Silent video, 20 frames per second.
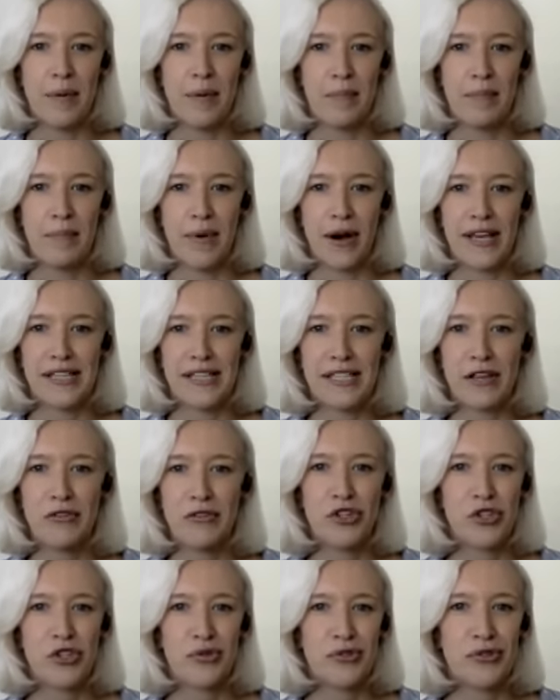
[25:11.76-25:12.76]
my
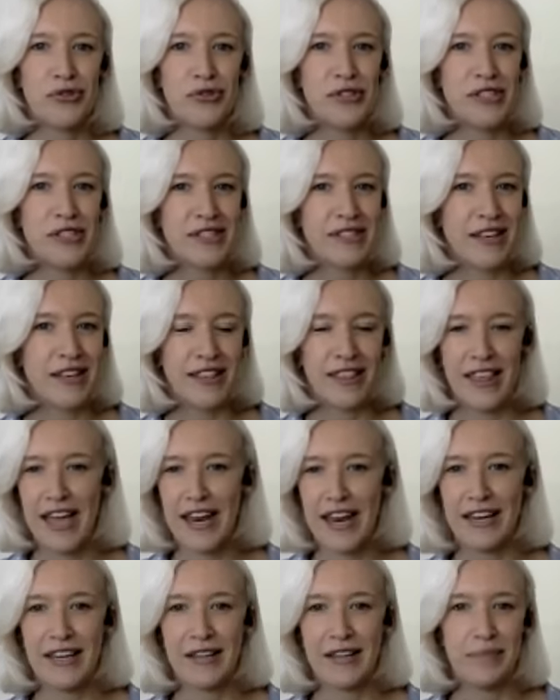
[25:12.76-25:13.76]
socials,
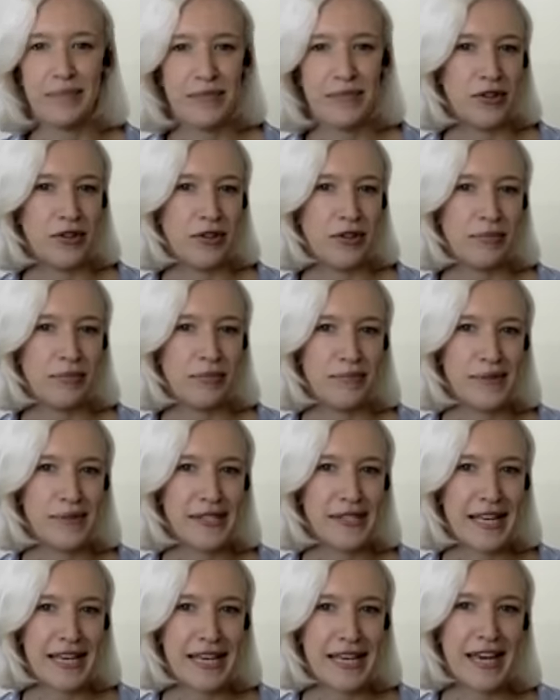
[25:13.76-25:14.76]
then you'll
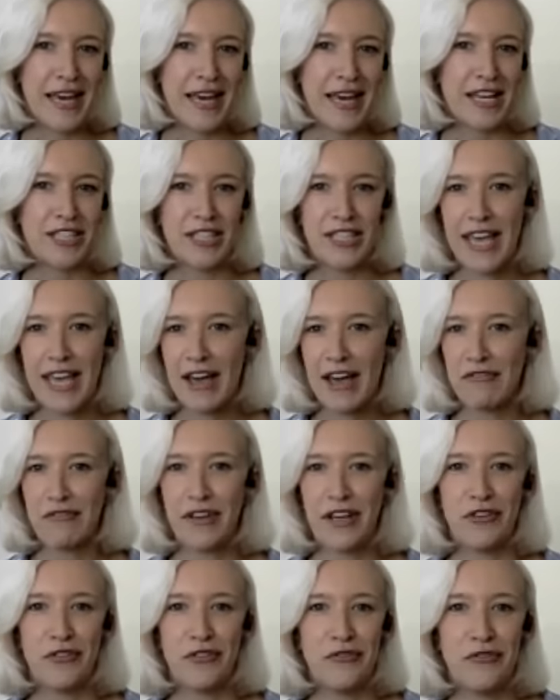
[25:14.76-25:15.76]
see and get a
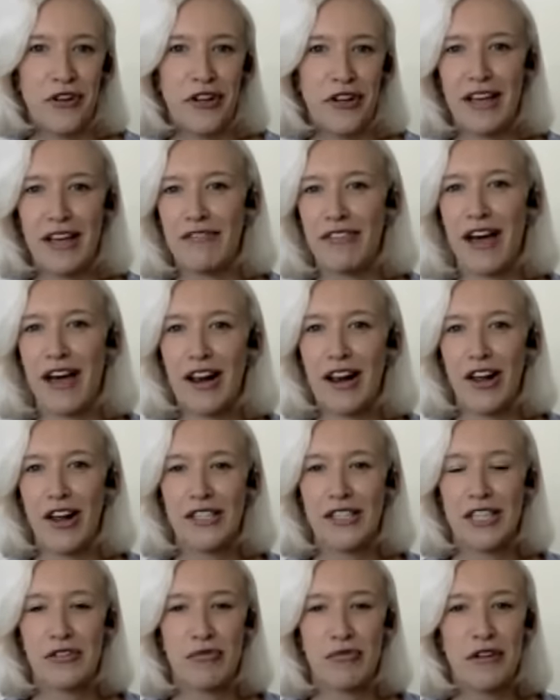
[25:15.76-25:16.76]
feel for if that
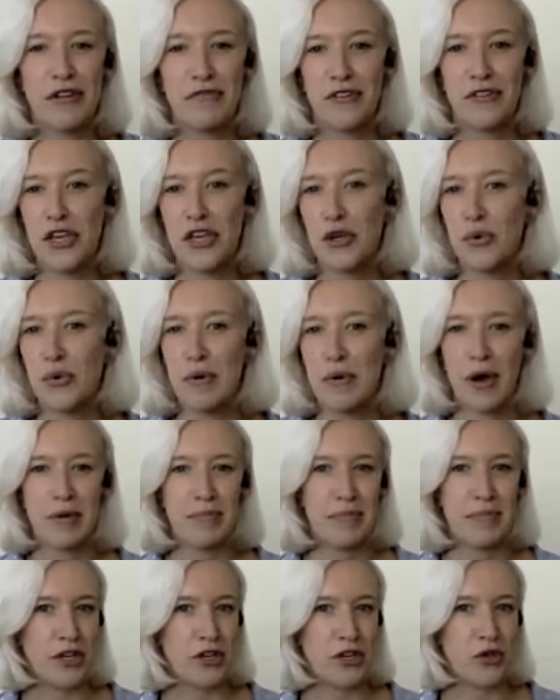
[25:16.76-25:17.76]
class is right for you. It might
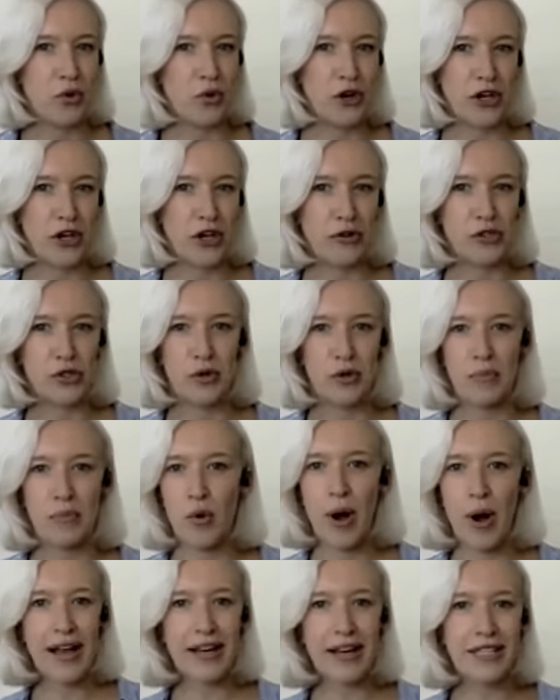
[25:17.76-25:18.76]
be that you want to go to a
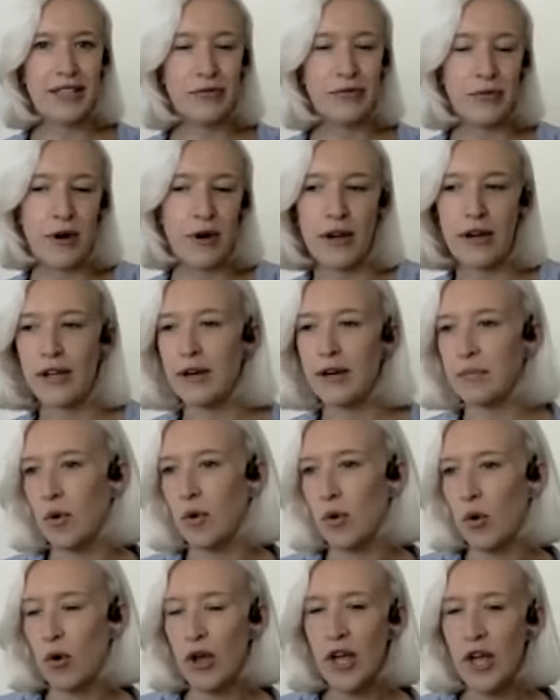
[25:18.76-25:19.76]
more active one, a
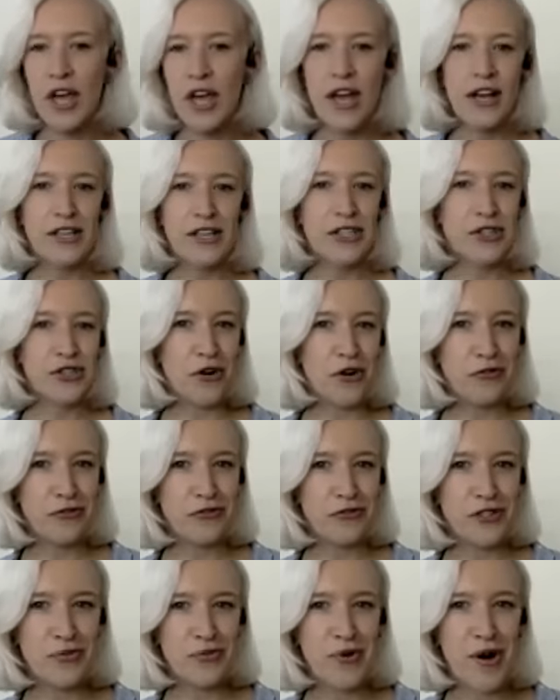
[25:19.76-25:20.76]
more
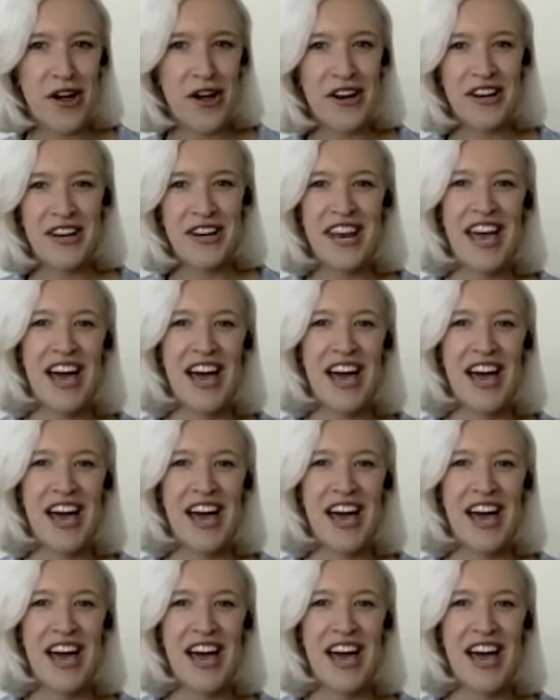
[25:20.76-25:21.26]
softer one